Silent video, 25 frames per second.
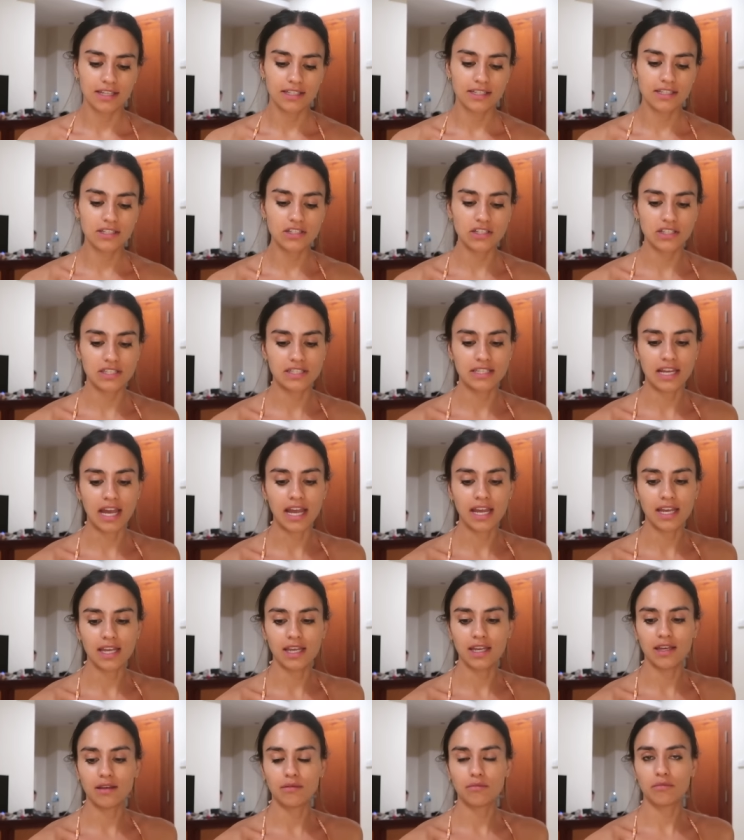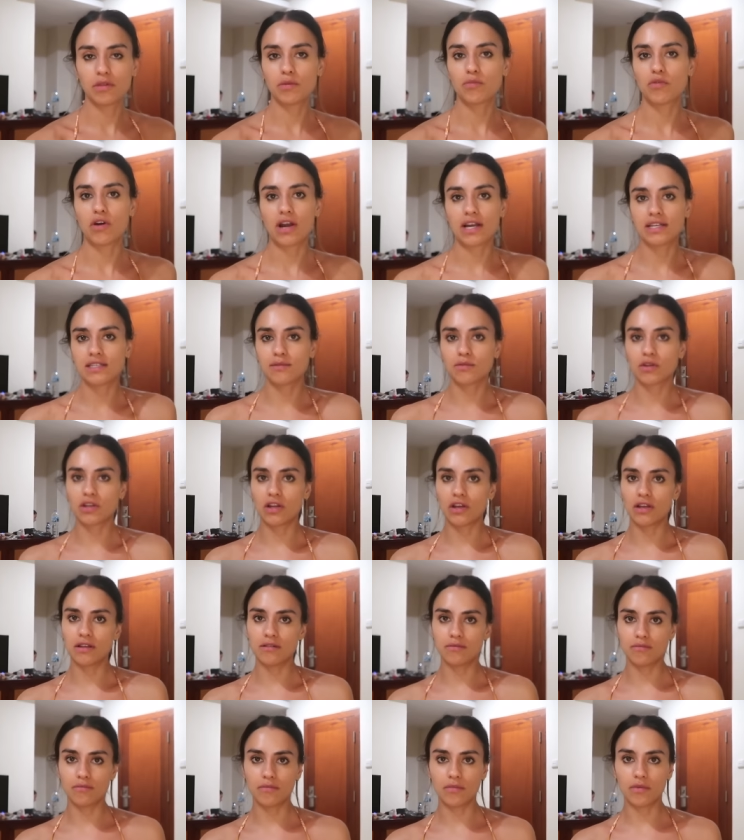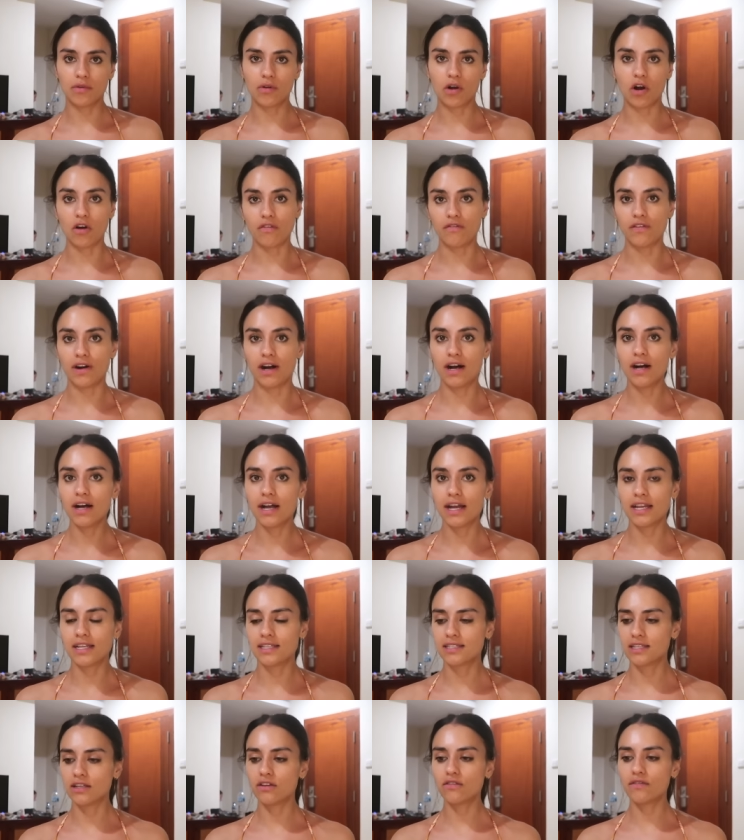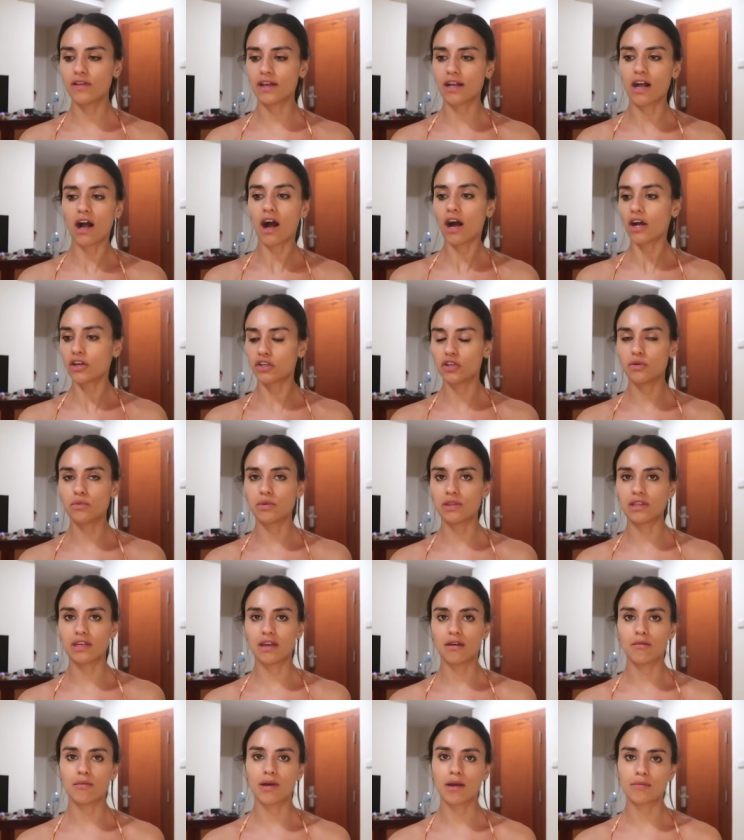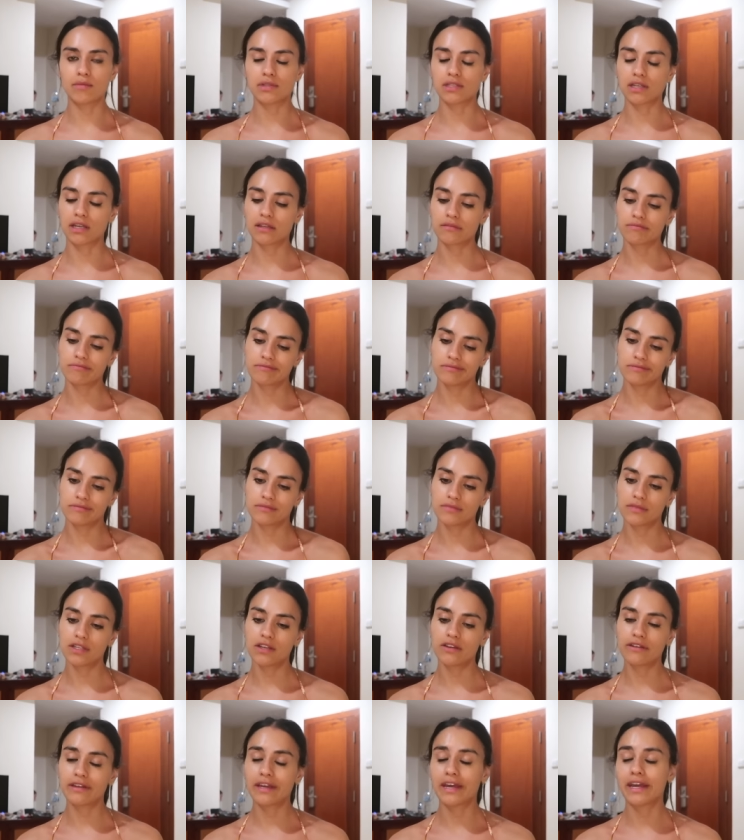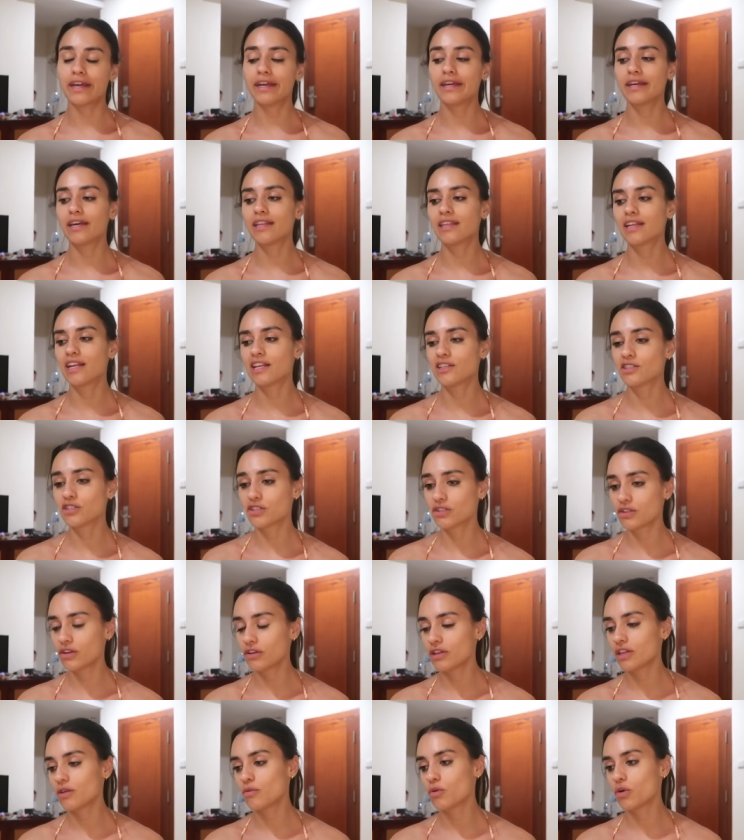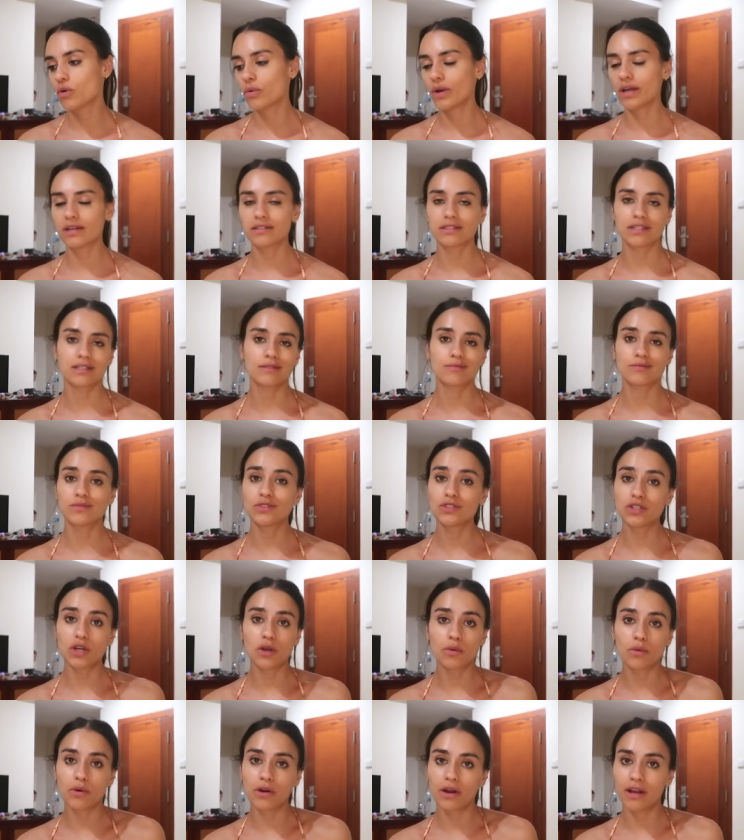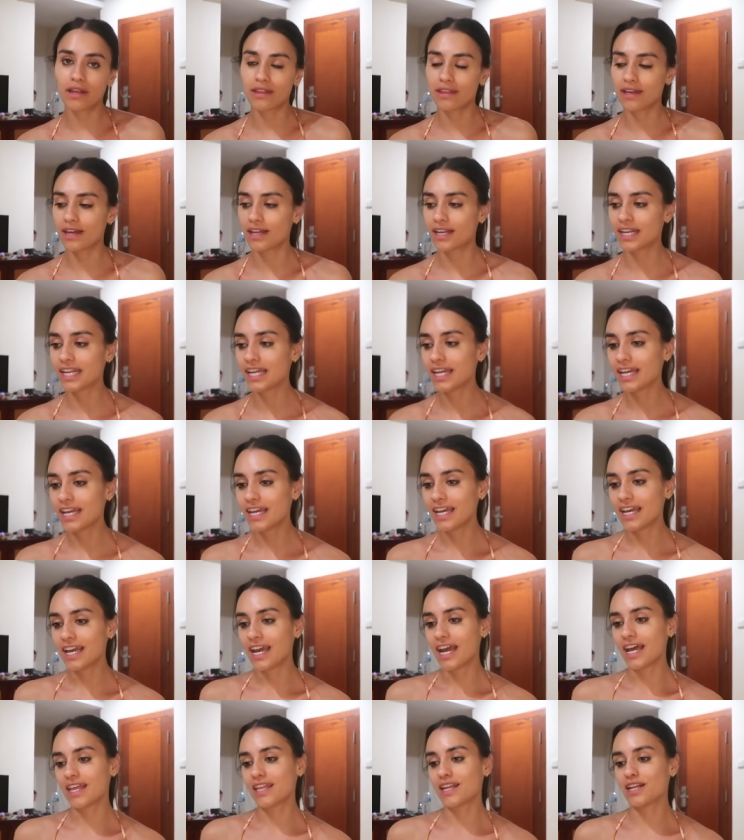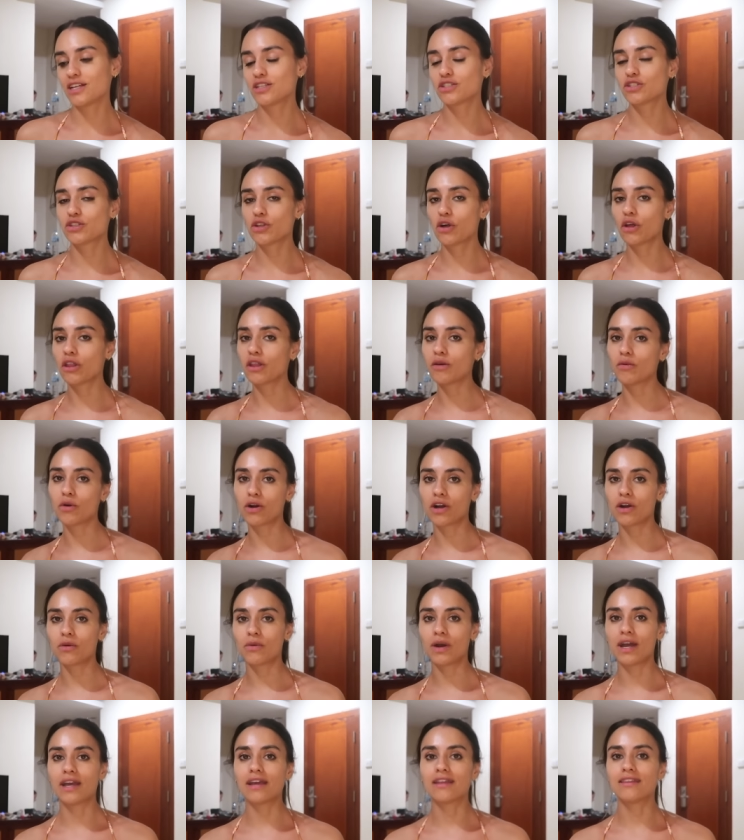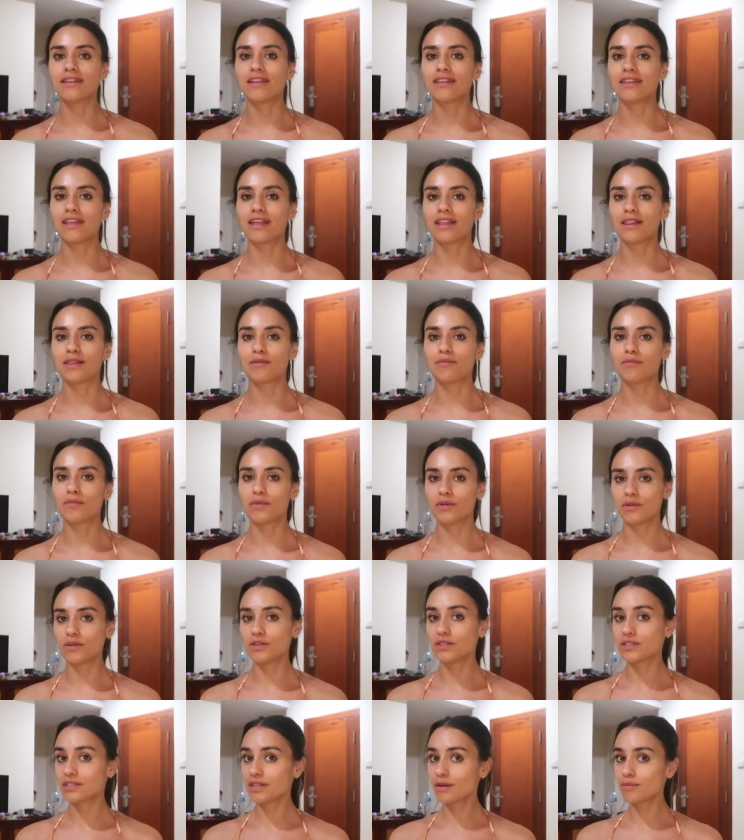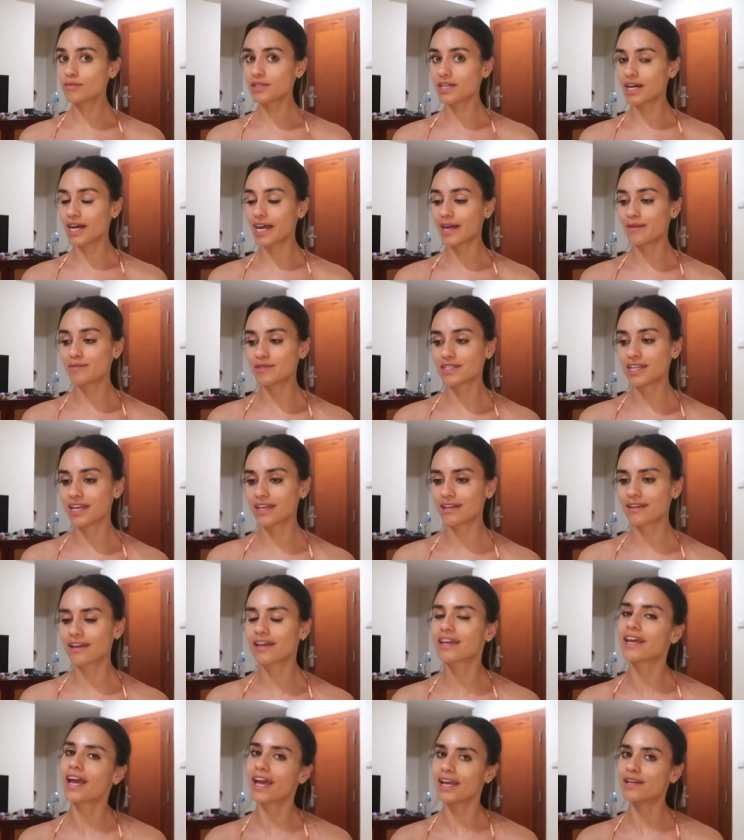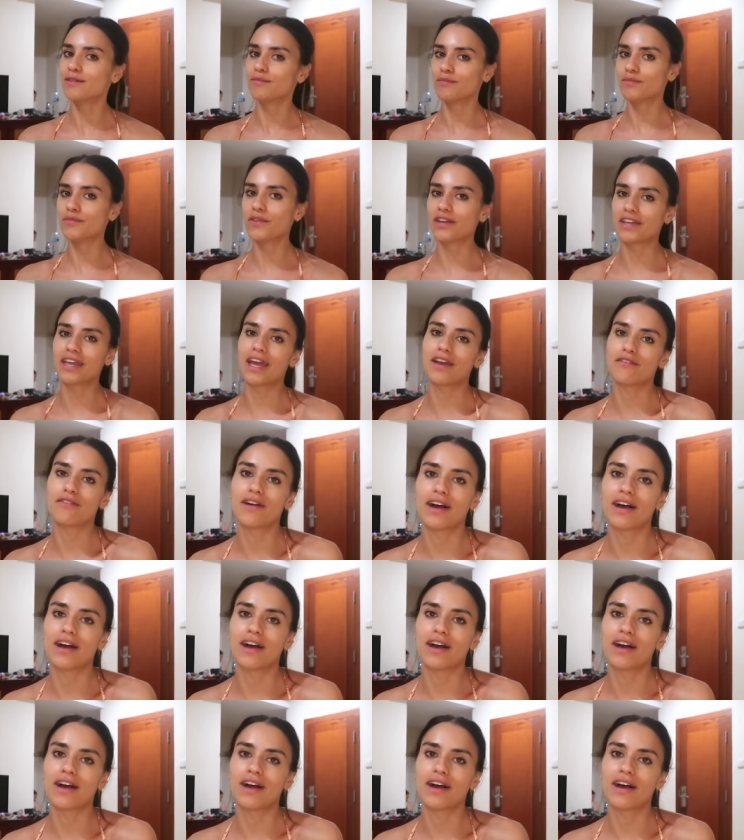to just say the price I'm gonna offer, and instead of like argue with them, I'm just like okay, and then I slowly walk away. I was like, don't worry then, and then I slowly walk away, and then they're sometimes like okay